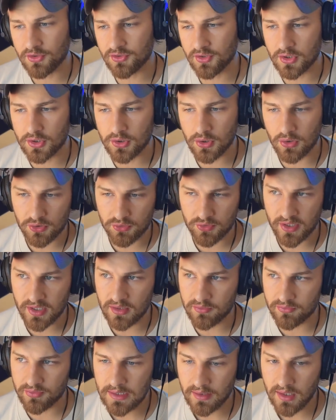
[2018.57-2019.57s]
use our
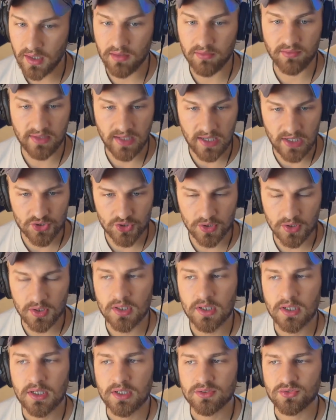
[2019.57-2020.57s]
co-creative kind of
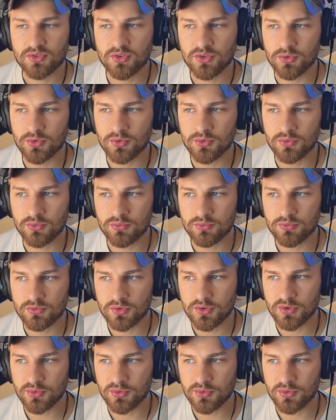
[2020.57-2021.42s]
nature to